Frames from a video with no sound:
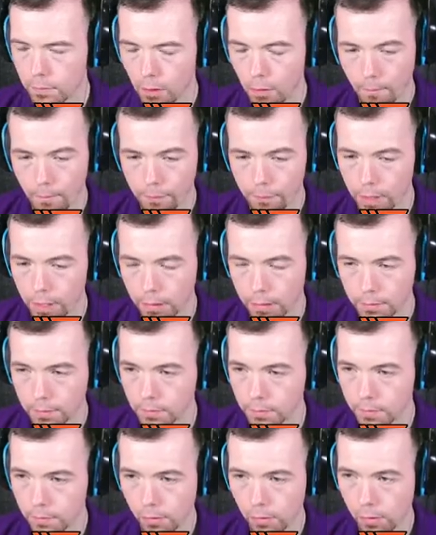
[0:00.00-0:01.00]

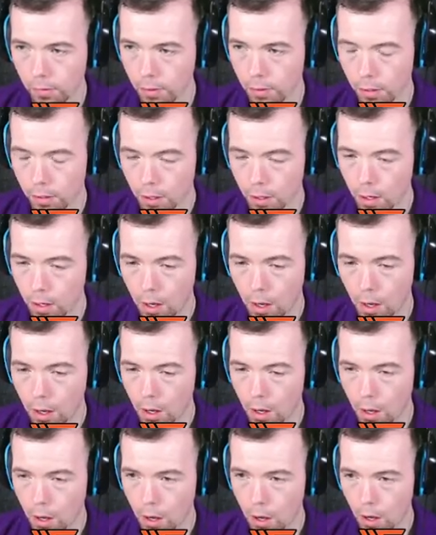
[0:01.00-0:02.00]
What is that?
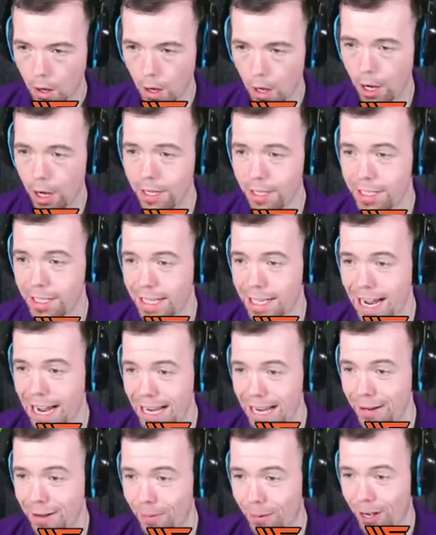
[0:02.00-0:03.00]
Yeah,
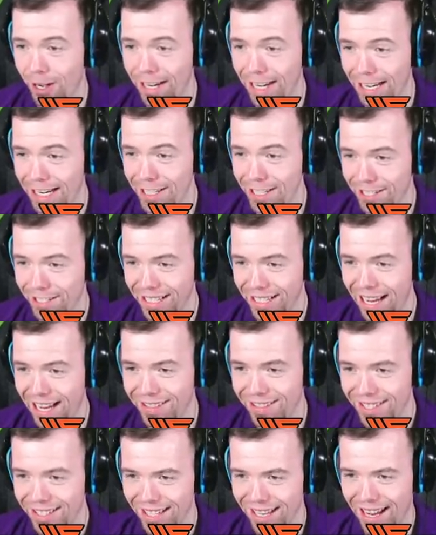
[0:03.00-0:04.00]
anyone is
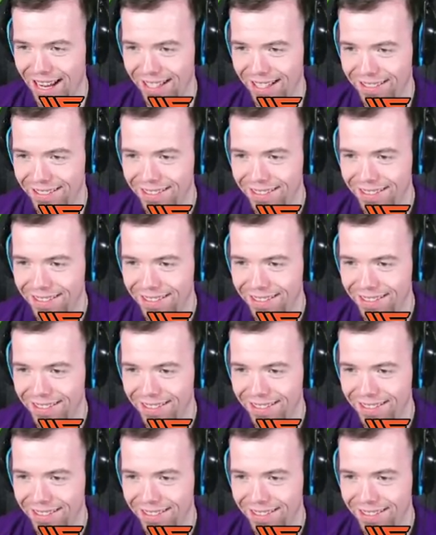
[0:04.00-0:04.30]
Scouse then.